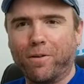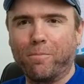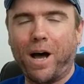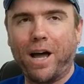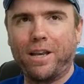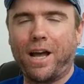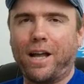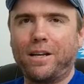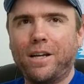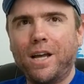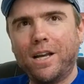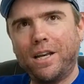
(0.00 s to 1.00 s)
Vermont,
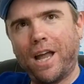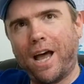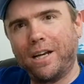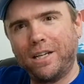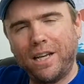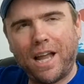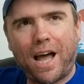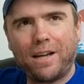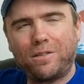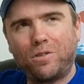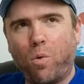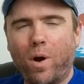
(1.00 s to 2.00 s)

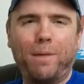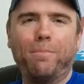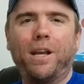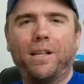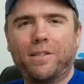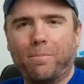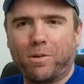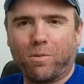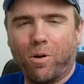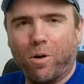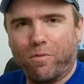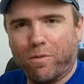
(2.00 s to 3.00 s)
not 20 minutes up the
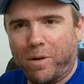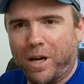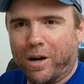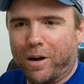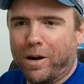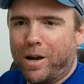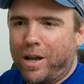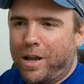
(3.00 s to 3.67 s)
road from here,